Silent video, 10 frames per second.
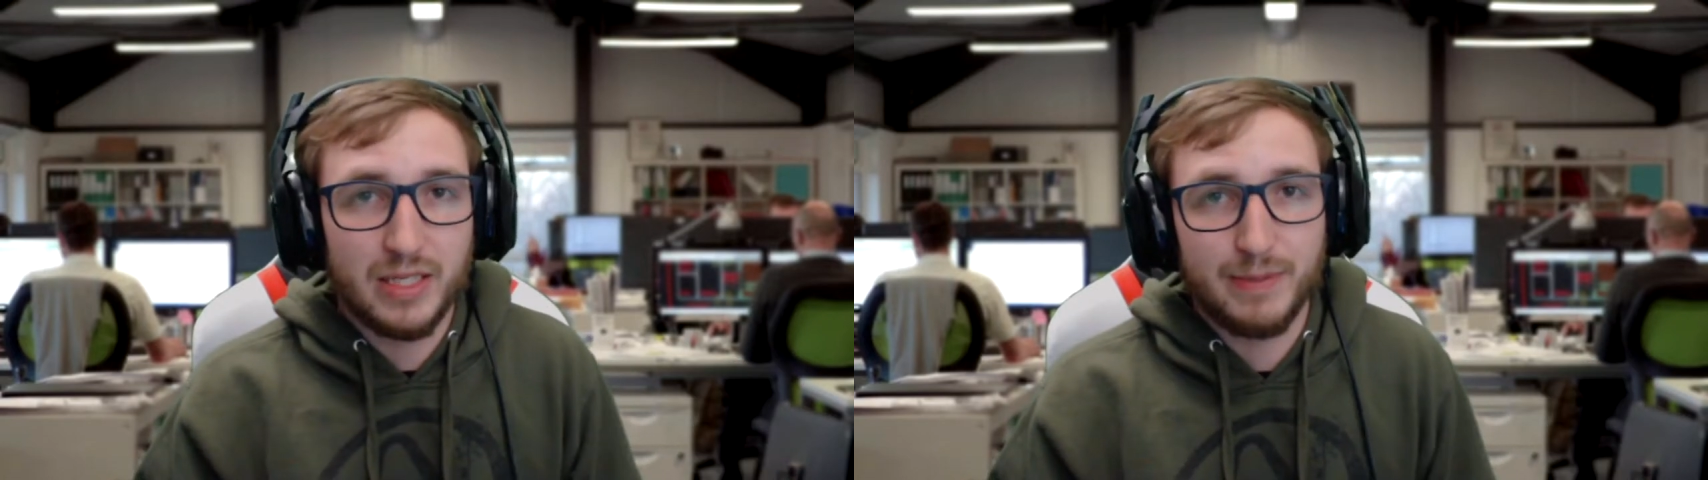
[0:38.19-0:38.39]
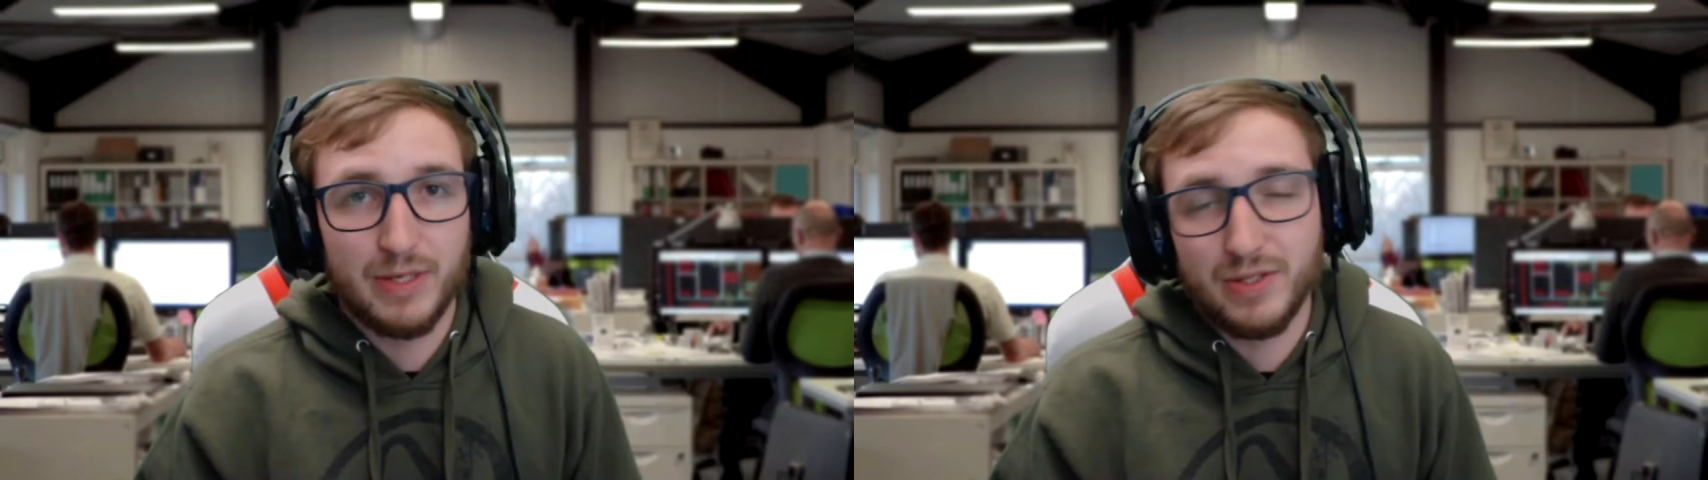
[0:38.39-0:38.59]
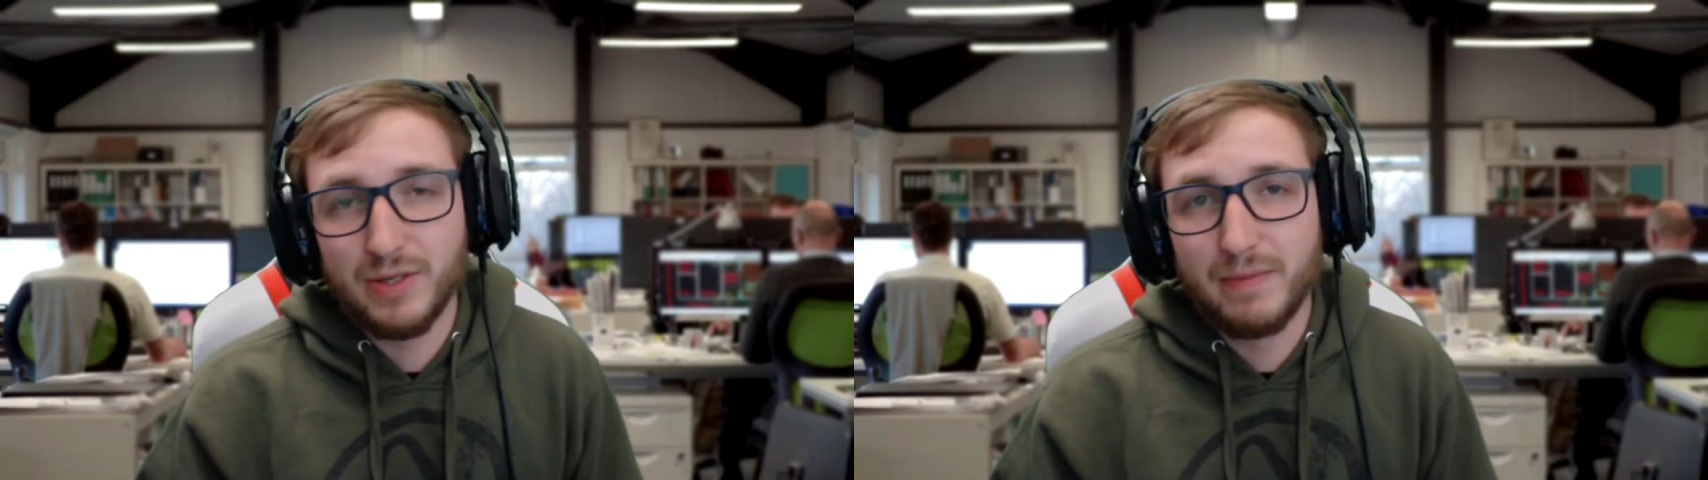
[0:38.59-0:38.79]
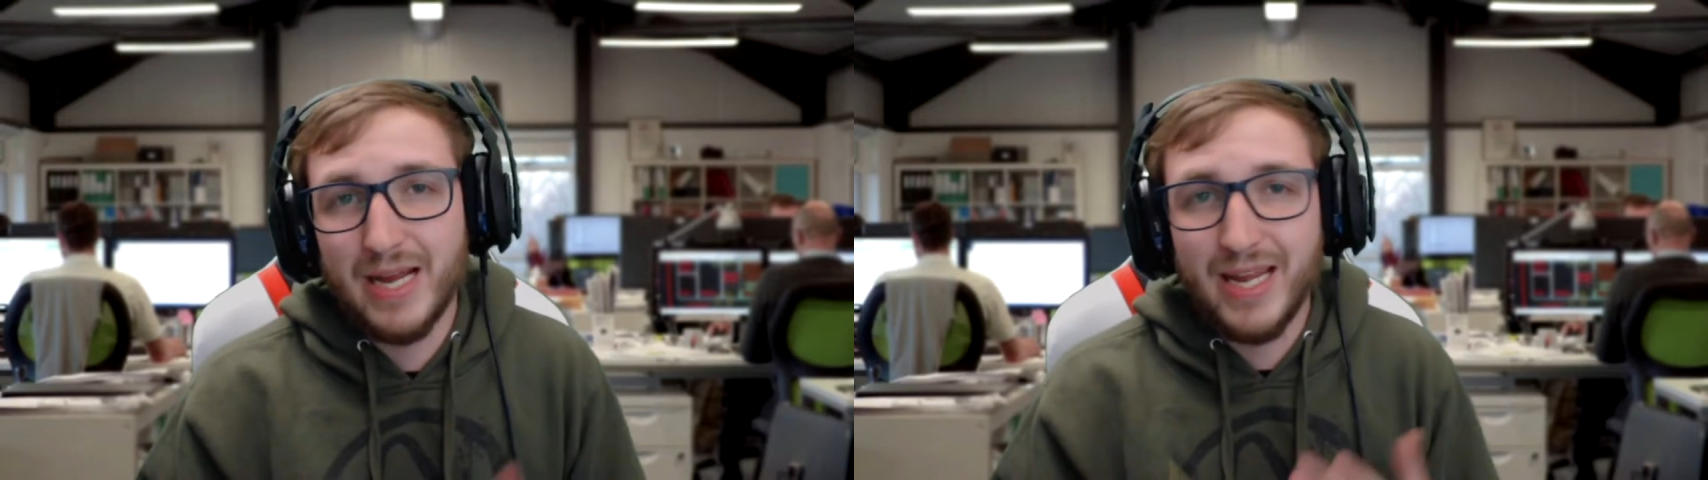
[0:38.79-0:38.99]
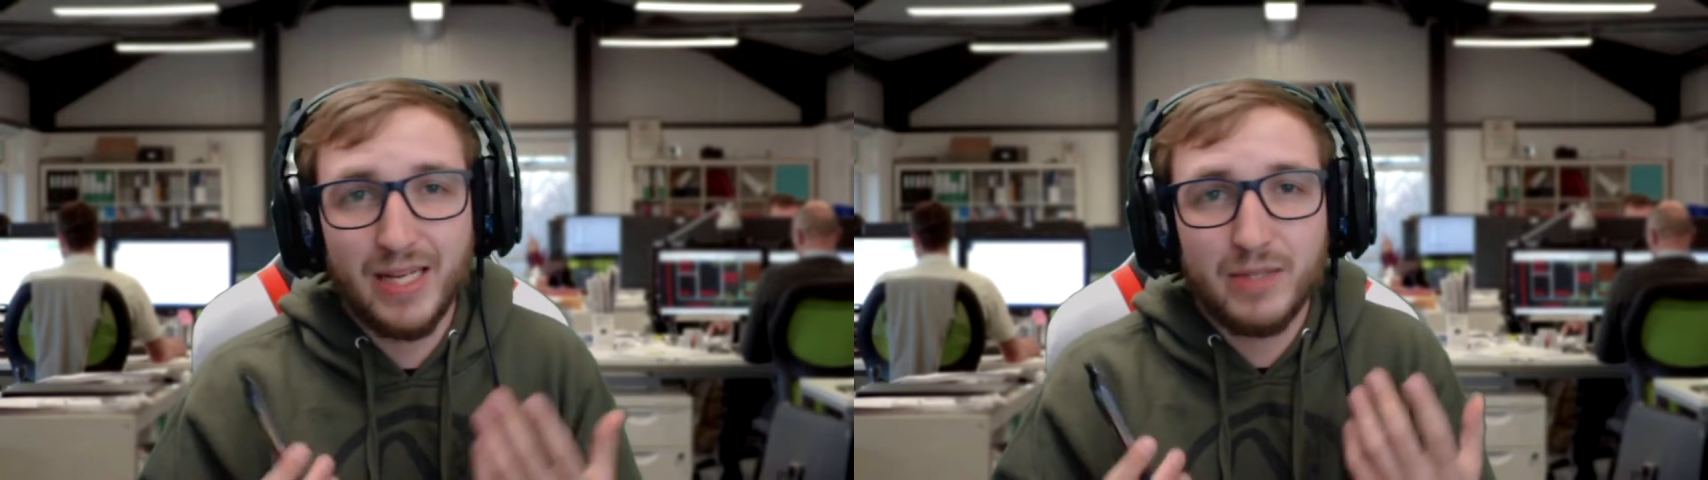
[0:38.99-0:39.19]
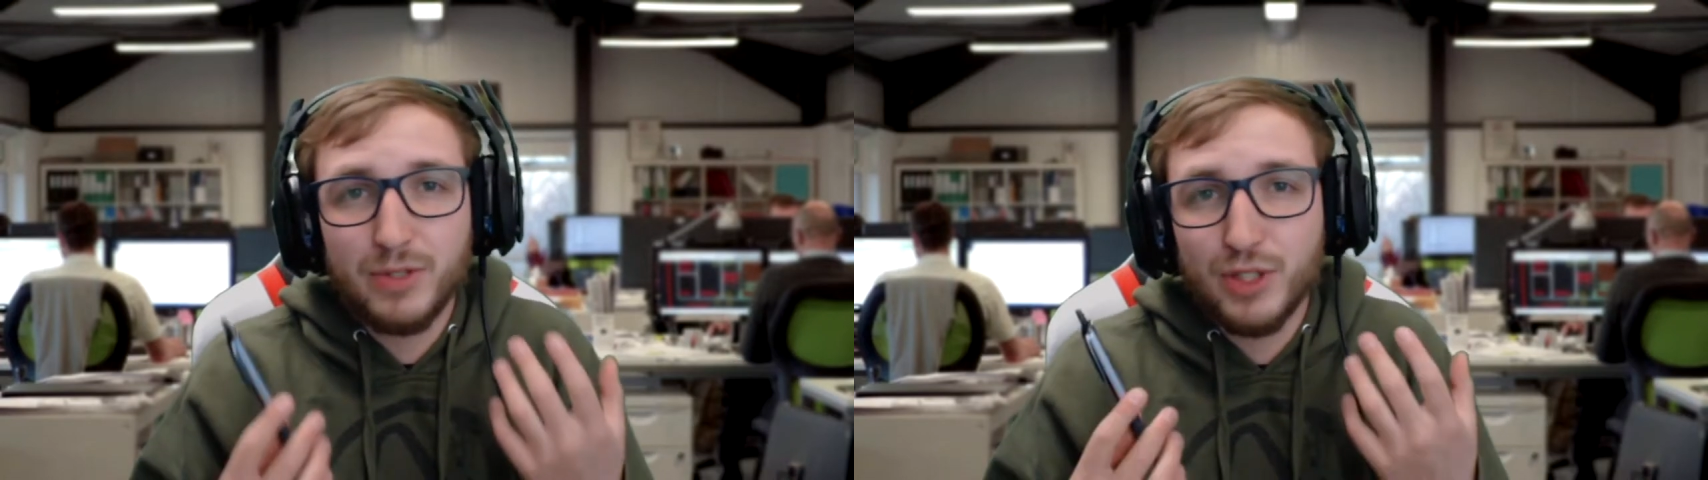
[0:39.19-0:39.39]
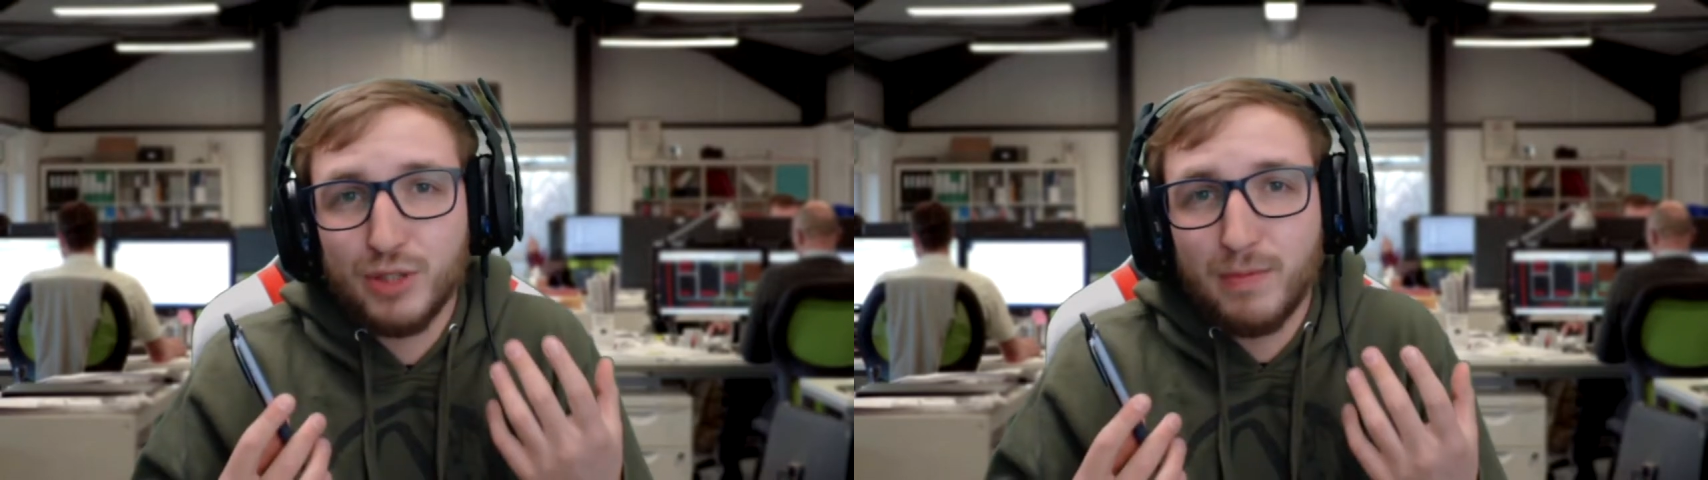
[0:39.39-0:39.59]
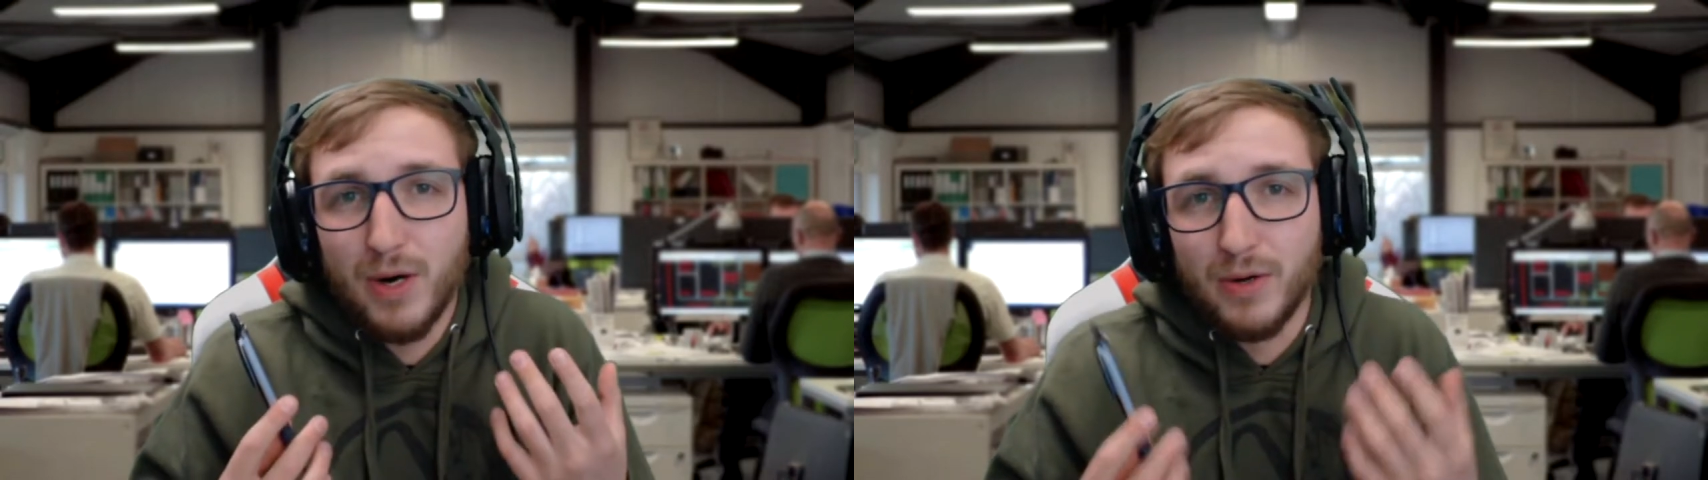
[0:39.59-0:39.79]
but also my hands were just small